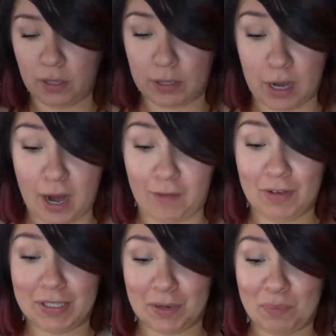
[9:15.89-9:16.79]
thing that I have
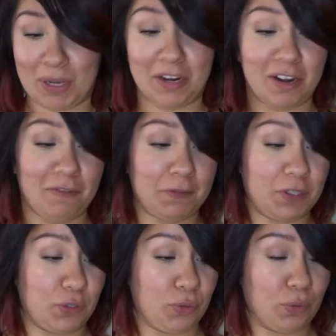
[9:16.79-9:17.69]
that's like big enough
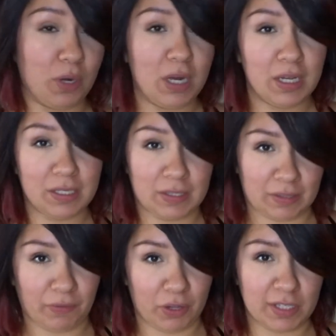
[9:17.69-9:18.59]
to
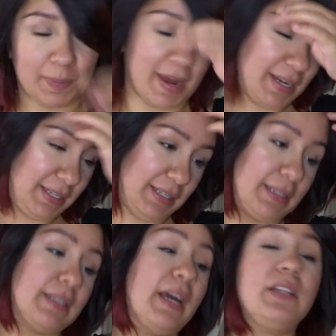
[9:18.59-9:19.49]
Mama? for this pan to sit
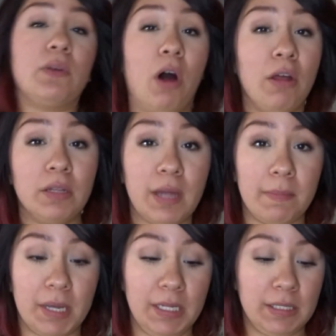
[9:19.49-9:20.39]
inside. So all that
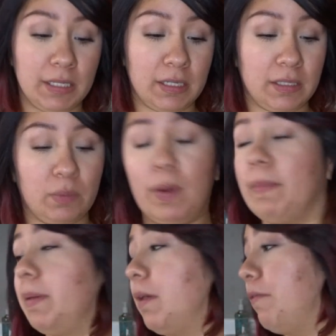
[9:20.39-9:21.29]
that means is
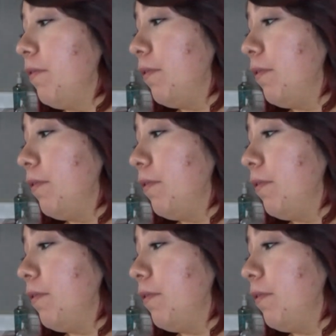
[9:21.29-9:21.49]
what, Mayla?